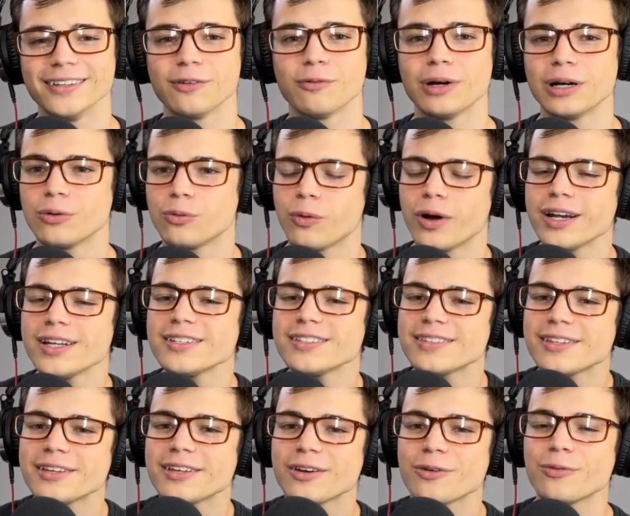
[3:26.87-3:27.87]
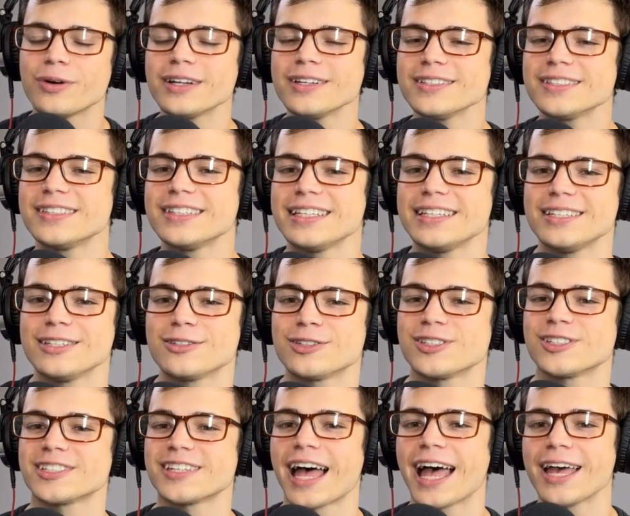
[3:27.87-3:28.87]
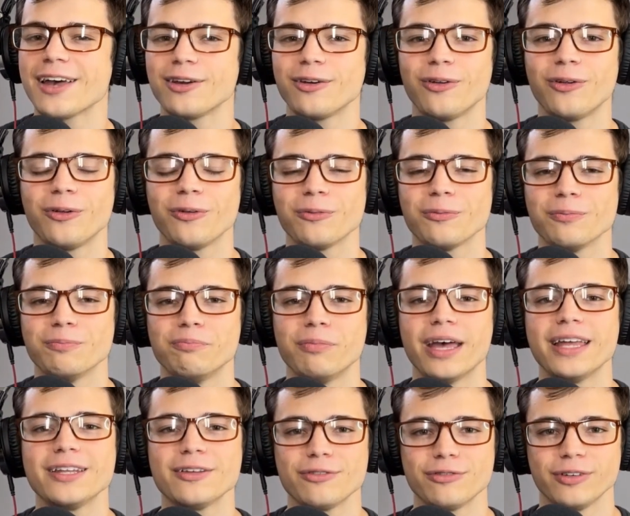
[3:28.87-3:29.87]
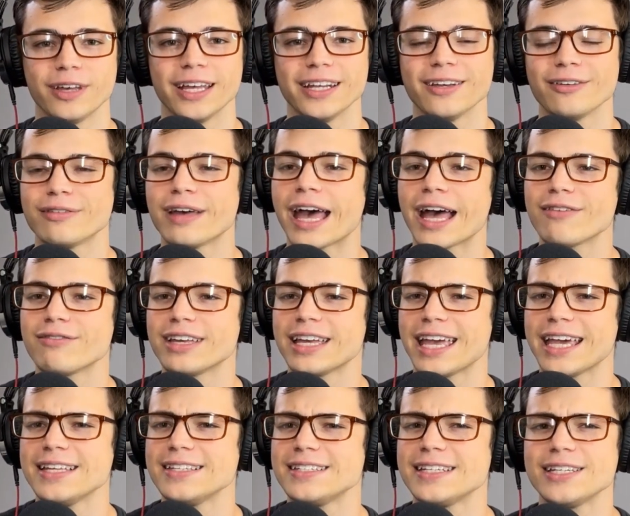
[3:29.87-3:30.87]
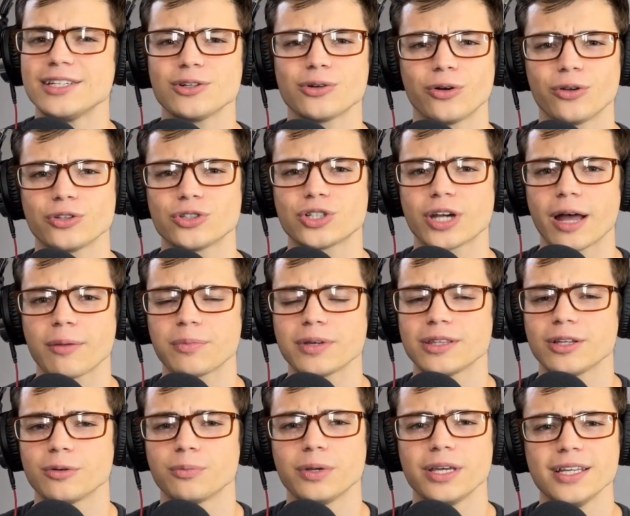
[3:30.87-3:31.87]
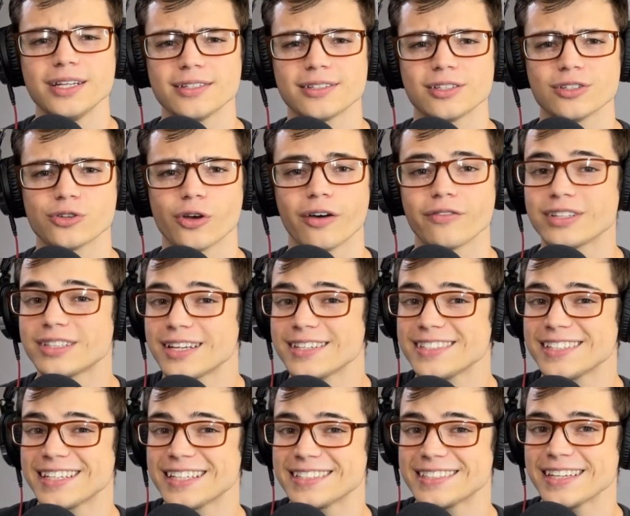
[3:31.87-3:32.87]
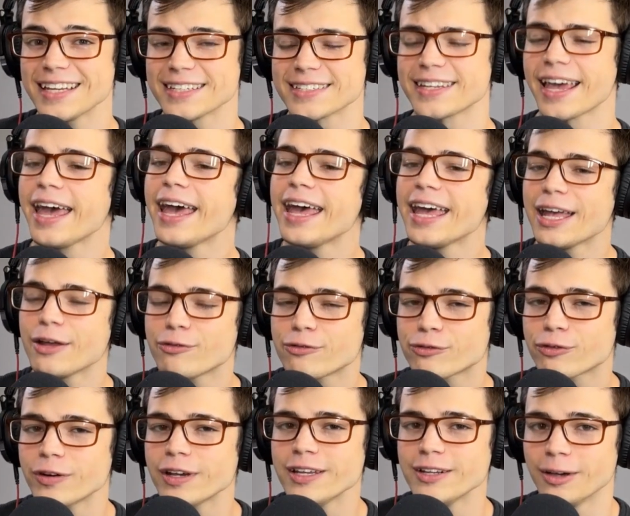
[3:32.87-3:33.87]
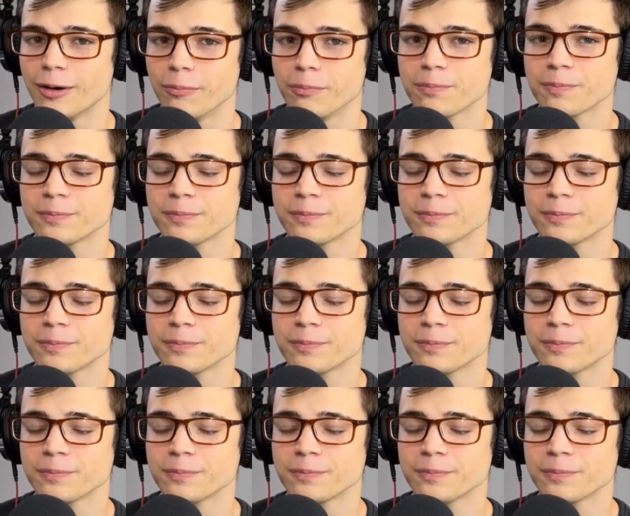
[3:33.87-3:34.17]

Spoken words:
What is the societal benefit of having 18-year-olds chopping their penises off? It doesn't exist. If freedom